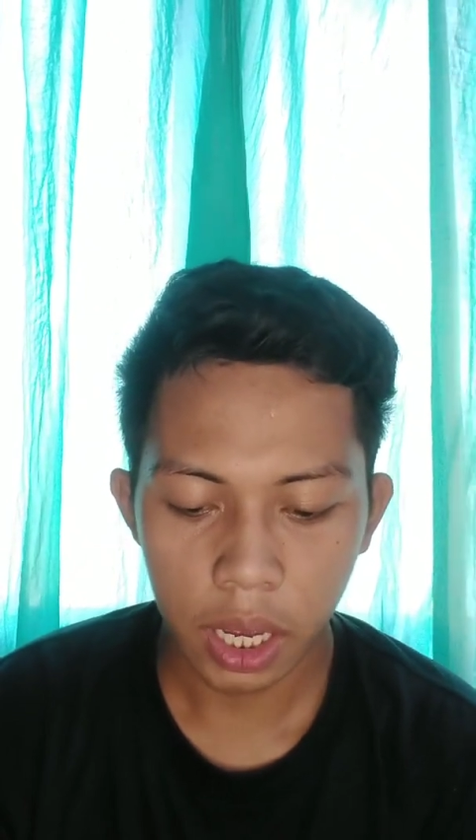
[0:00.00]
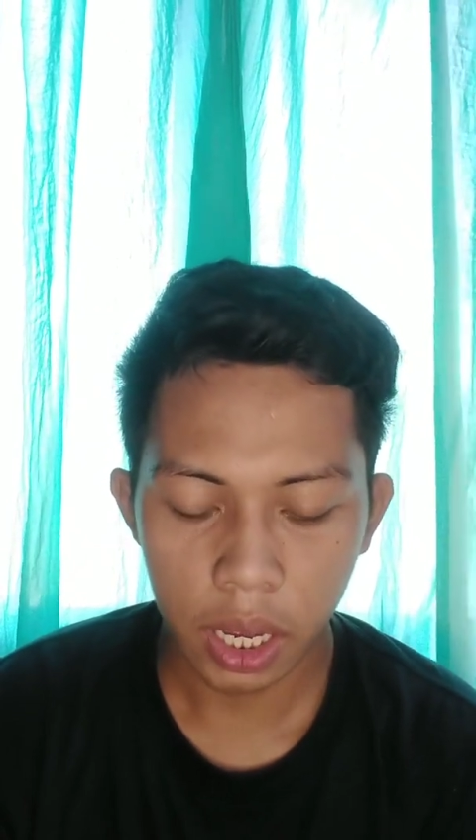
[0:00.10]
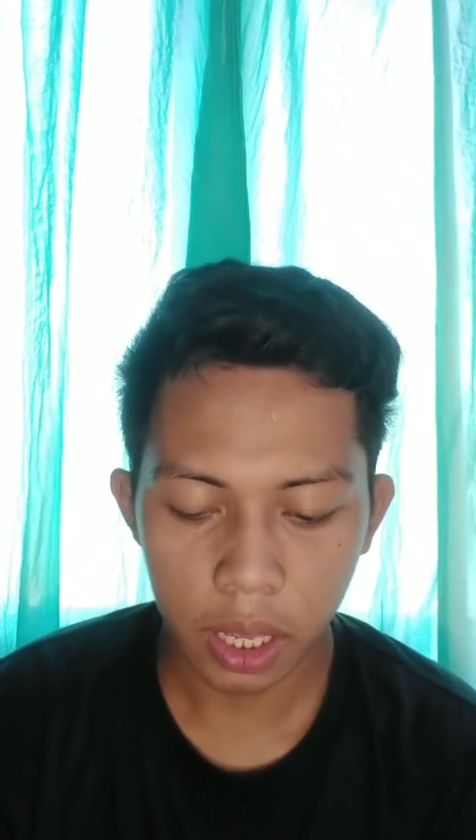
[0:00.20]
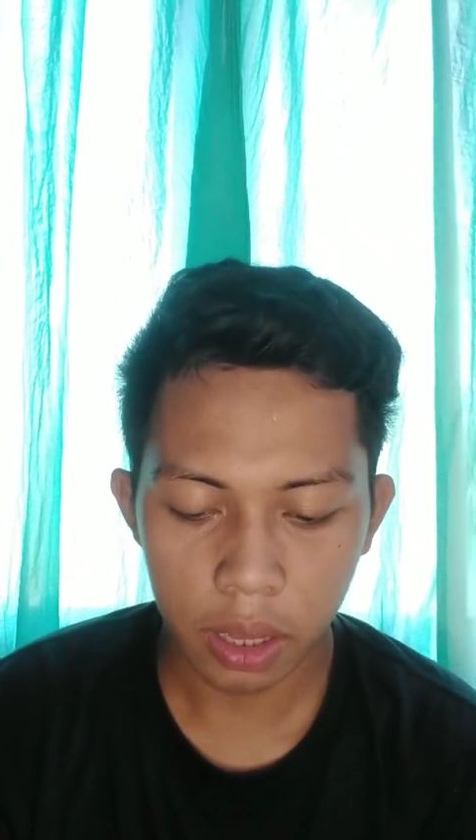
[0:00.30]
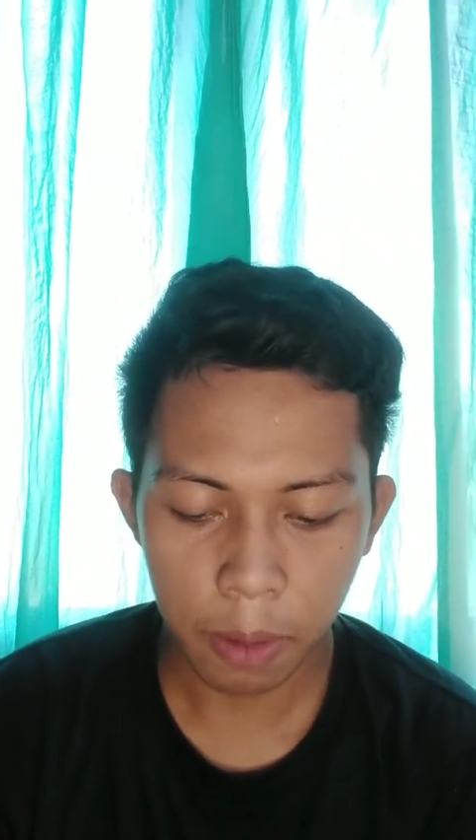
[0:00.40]

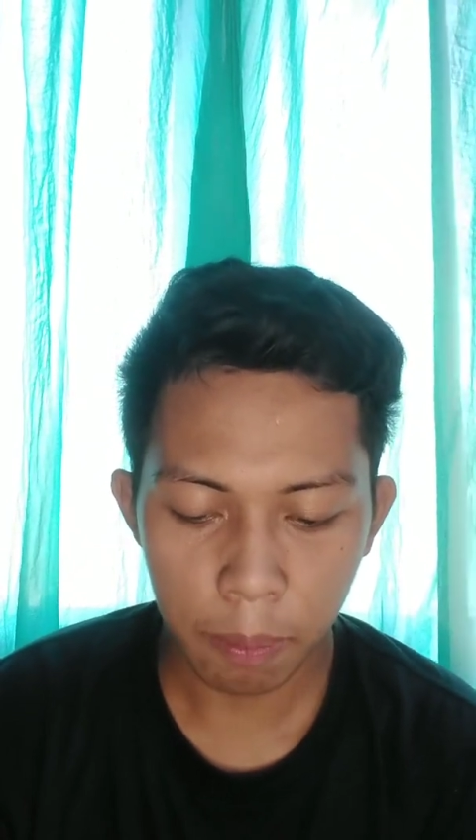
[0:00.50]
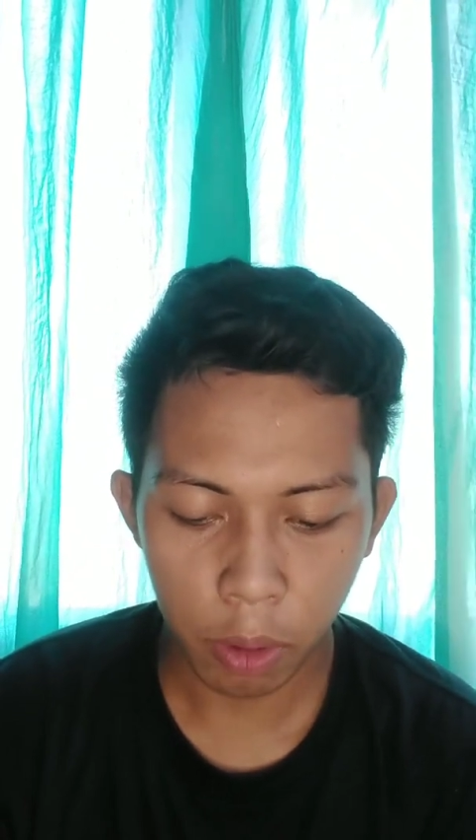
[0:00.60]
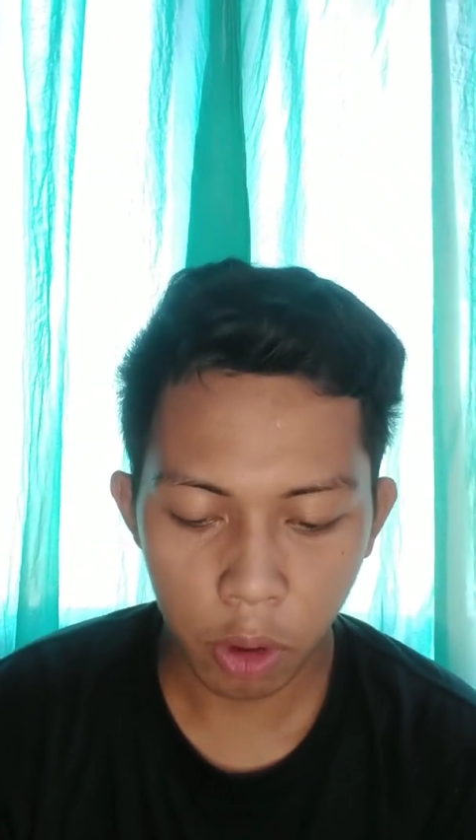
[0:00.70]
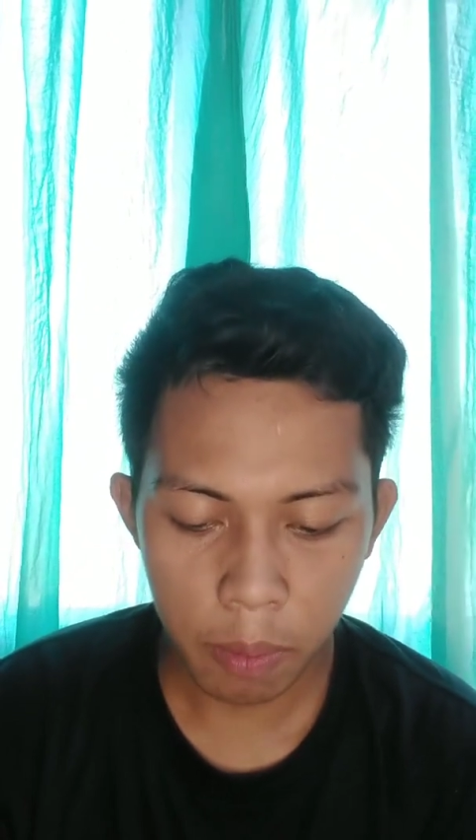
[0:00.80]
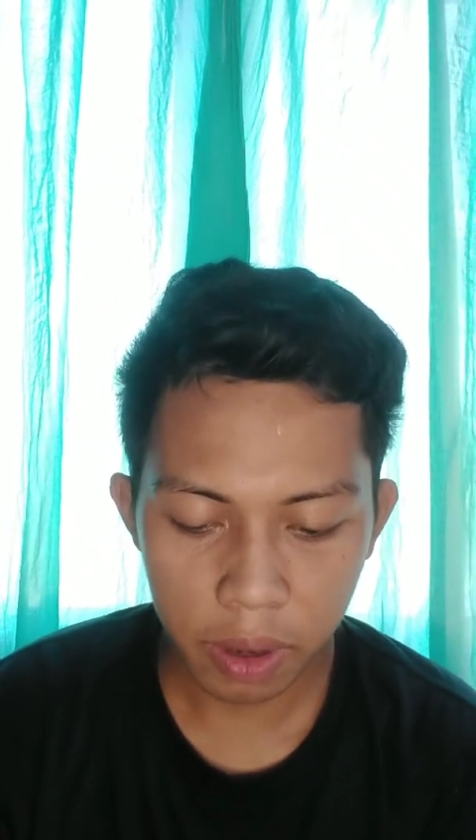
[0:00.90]
and
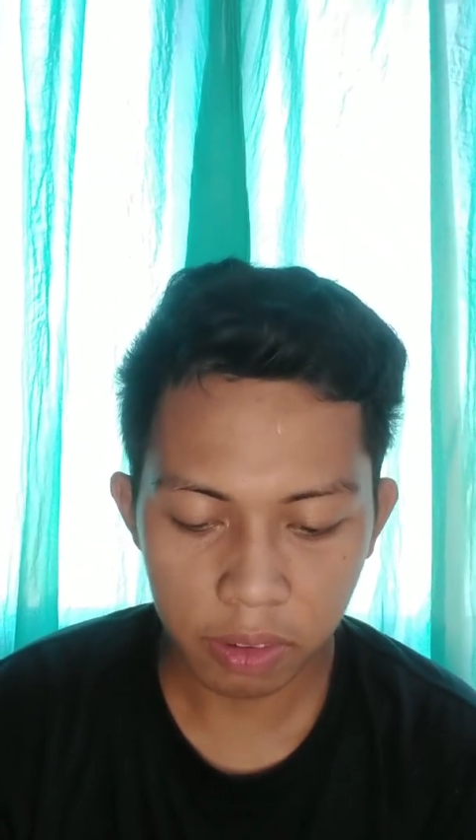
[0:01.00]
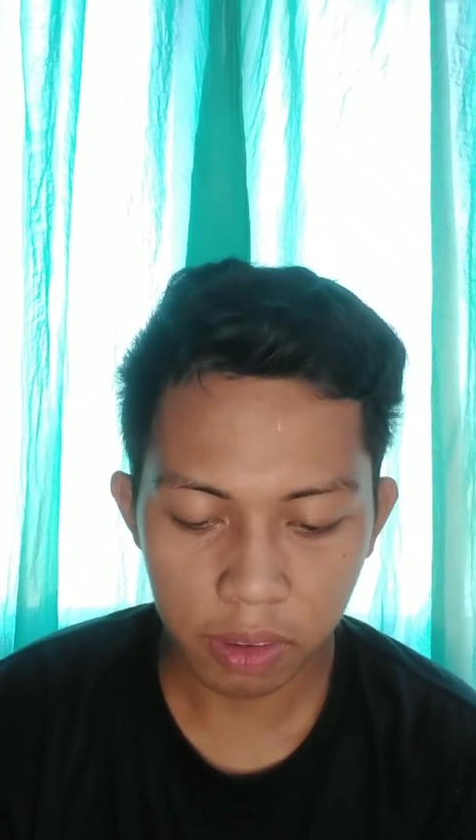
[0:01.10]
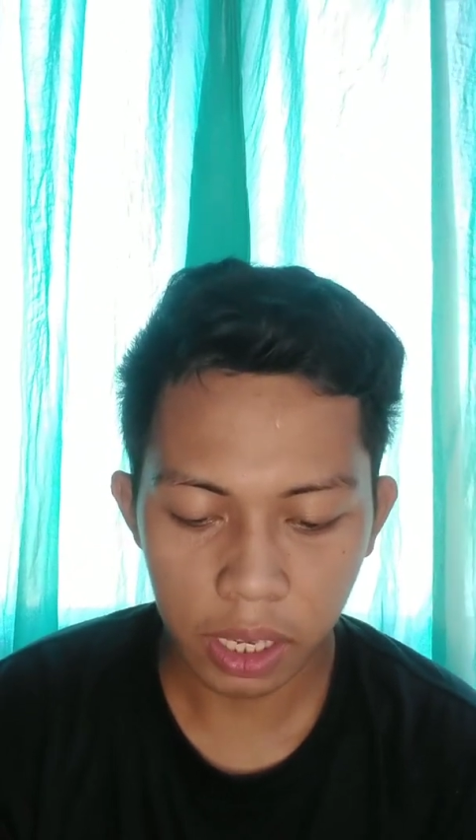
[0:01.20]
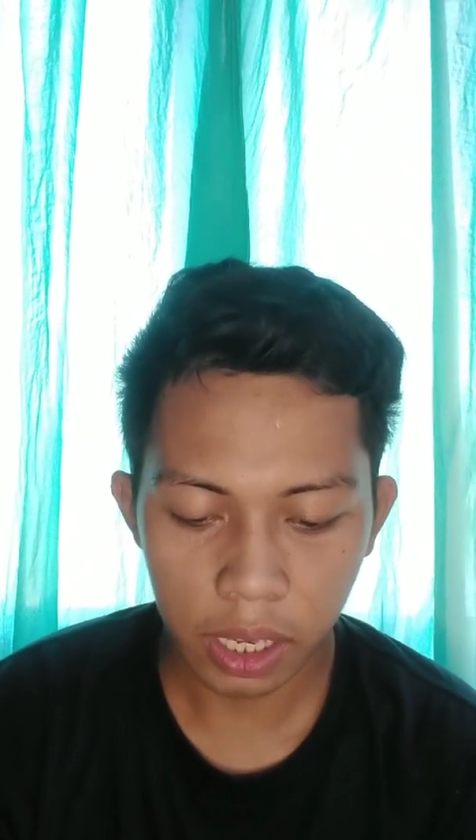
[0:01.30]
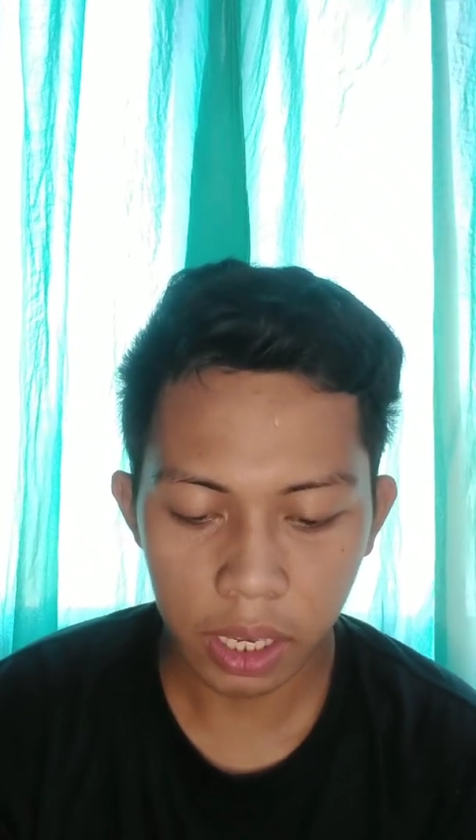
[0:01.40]

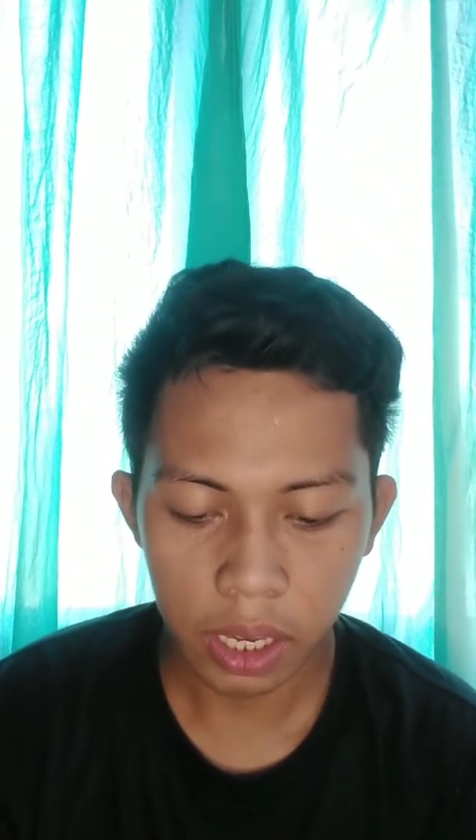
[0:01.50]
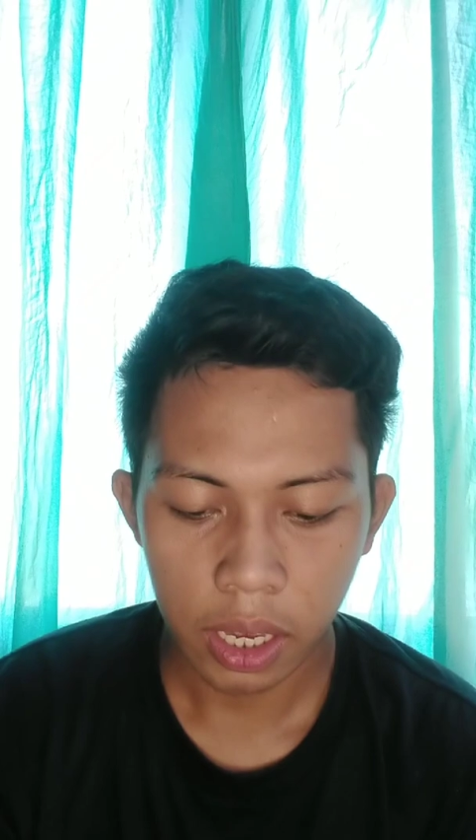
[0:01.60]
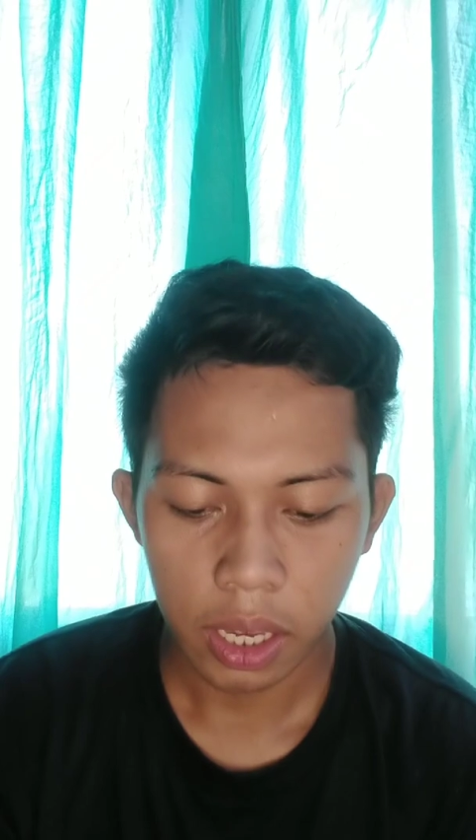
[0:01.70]
diplomacy